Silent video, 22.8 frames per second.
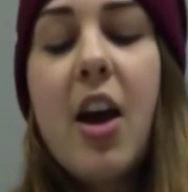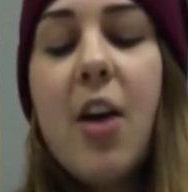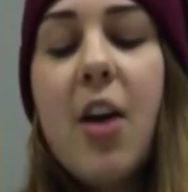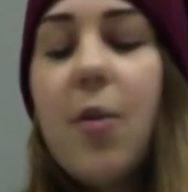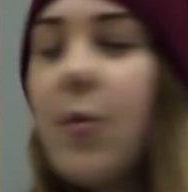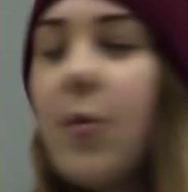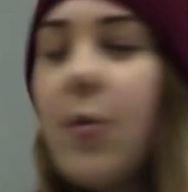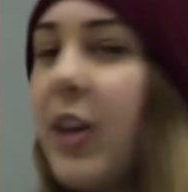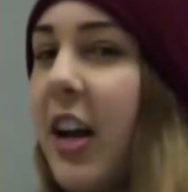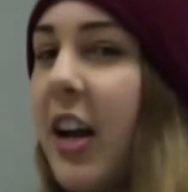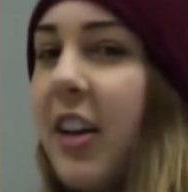
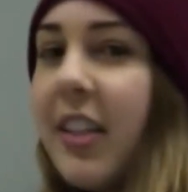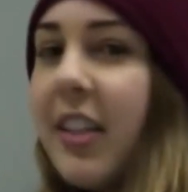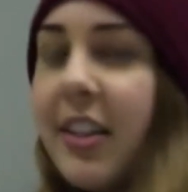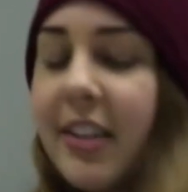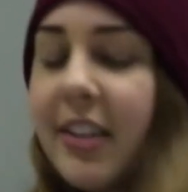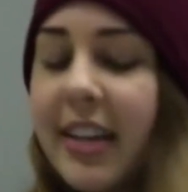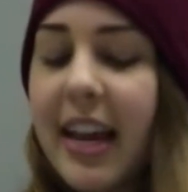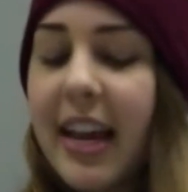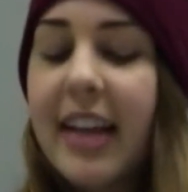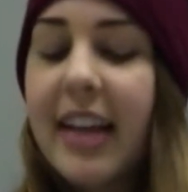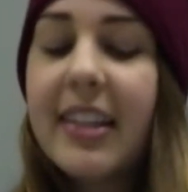We
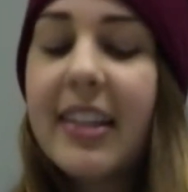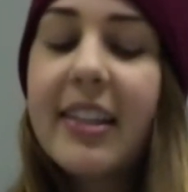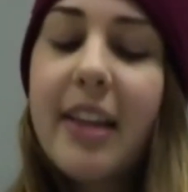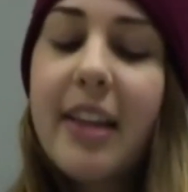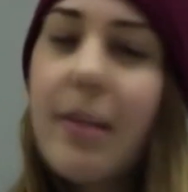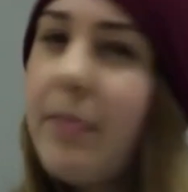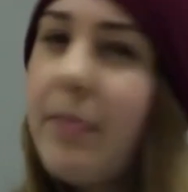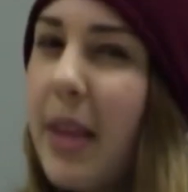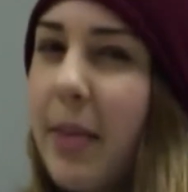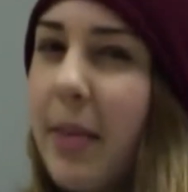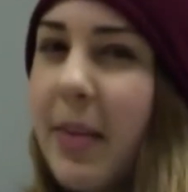also guessed
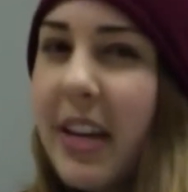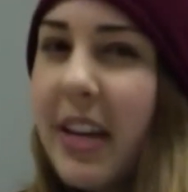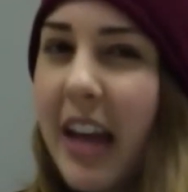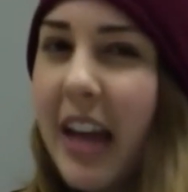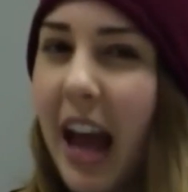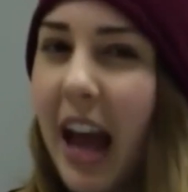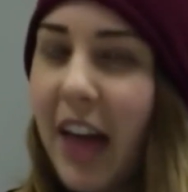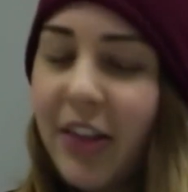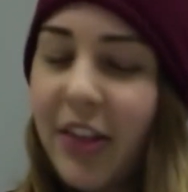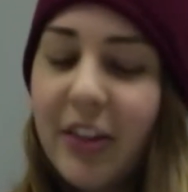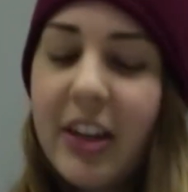that maybe
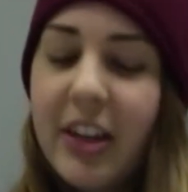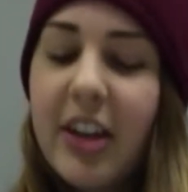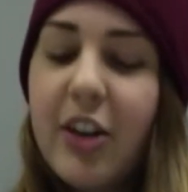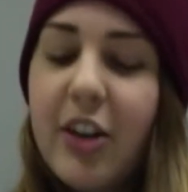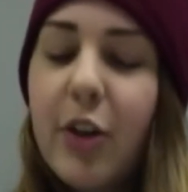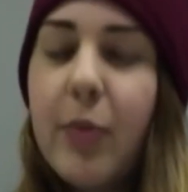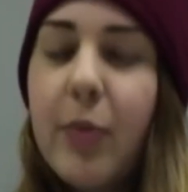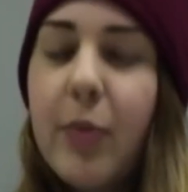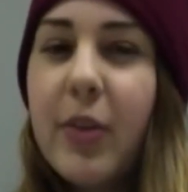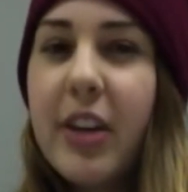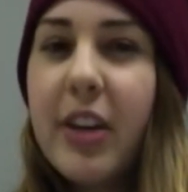Catherine and
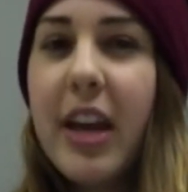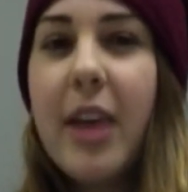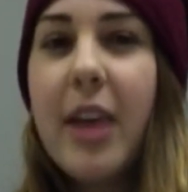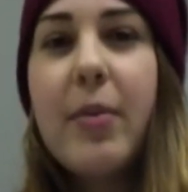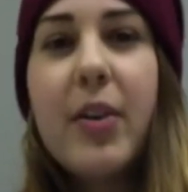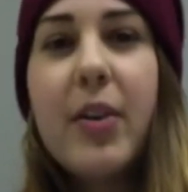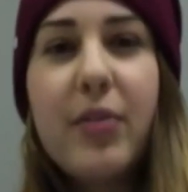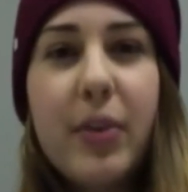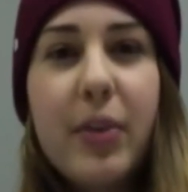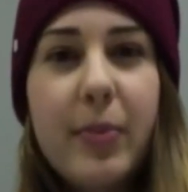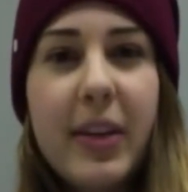Noble
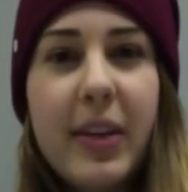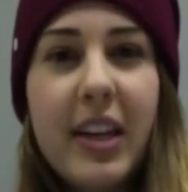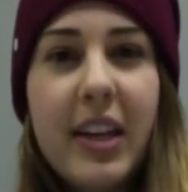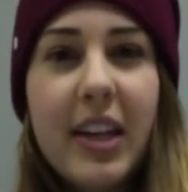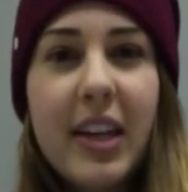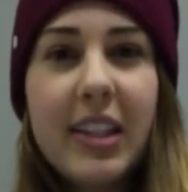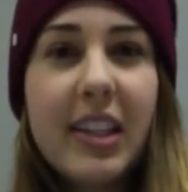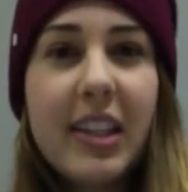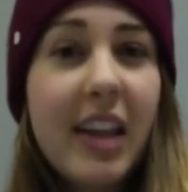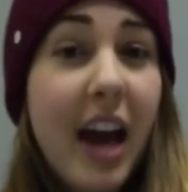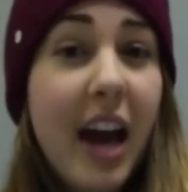came over
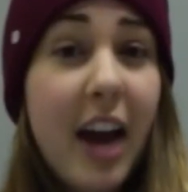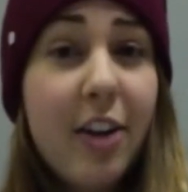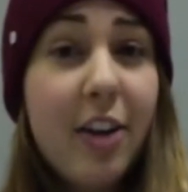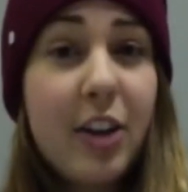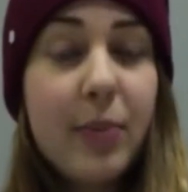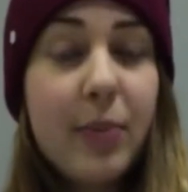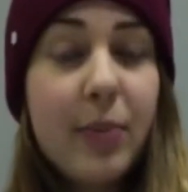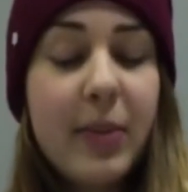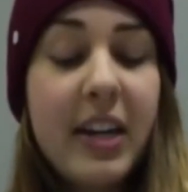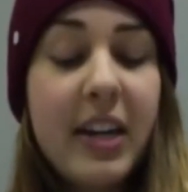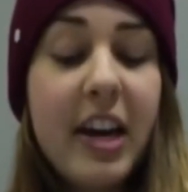because of the
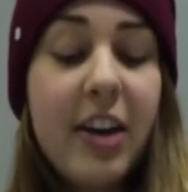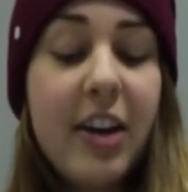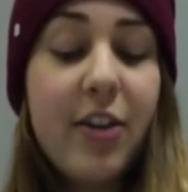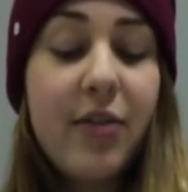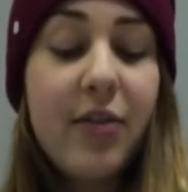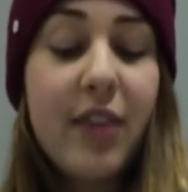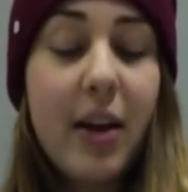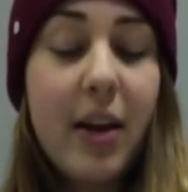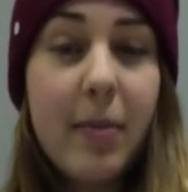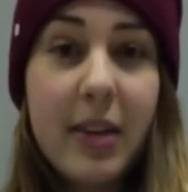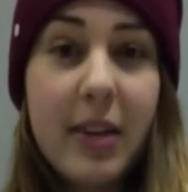Irish potato
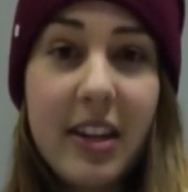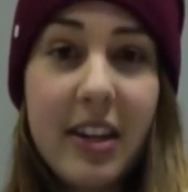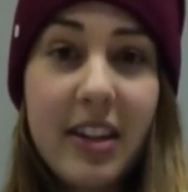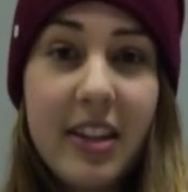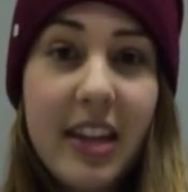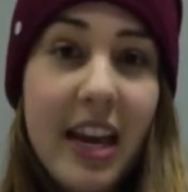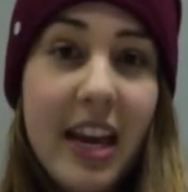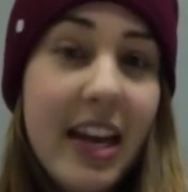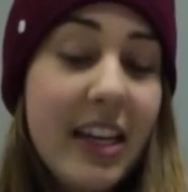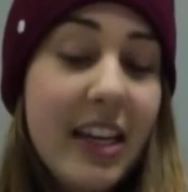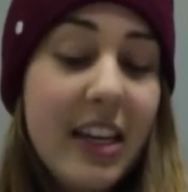famine in
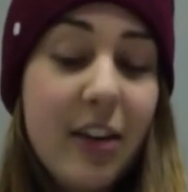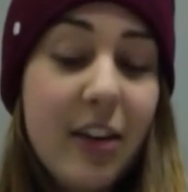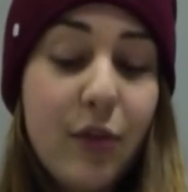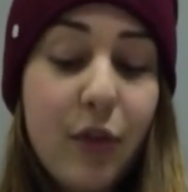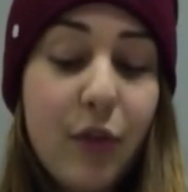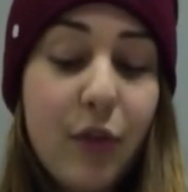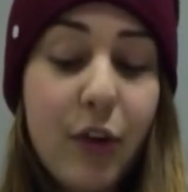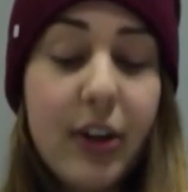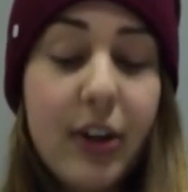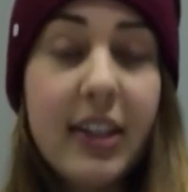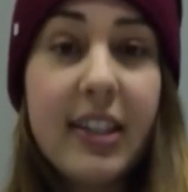the
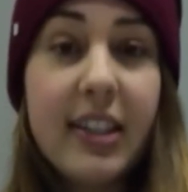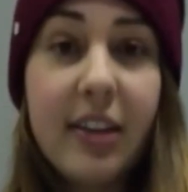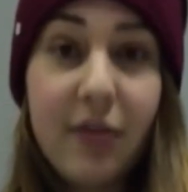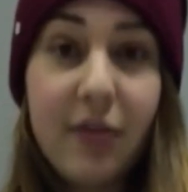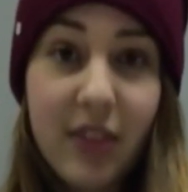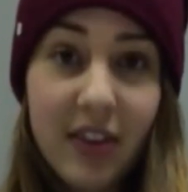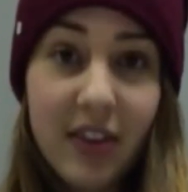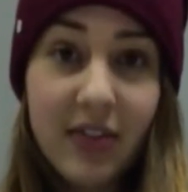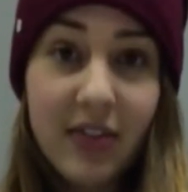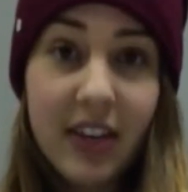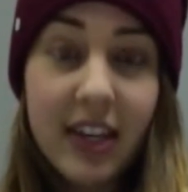1840s
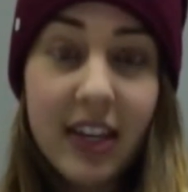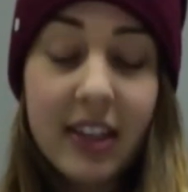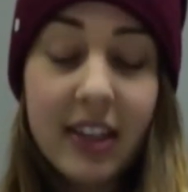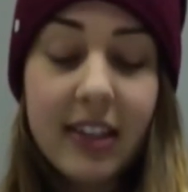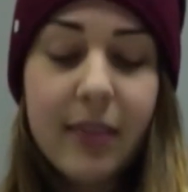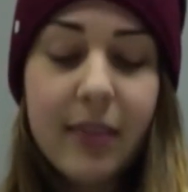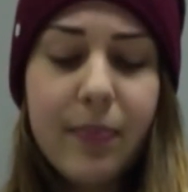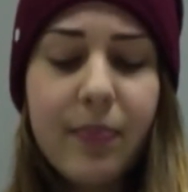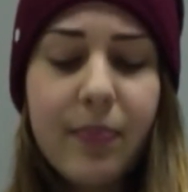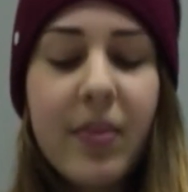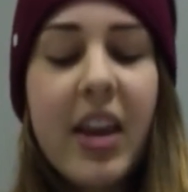and
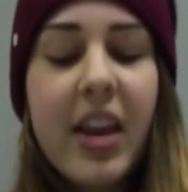50s.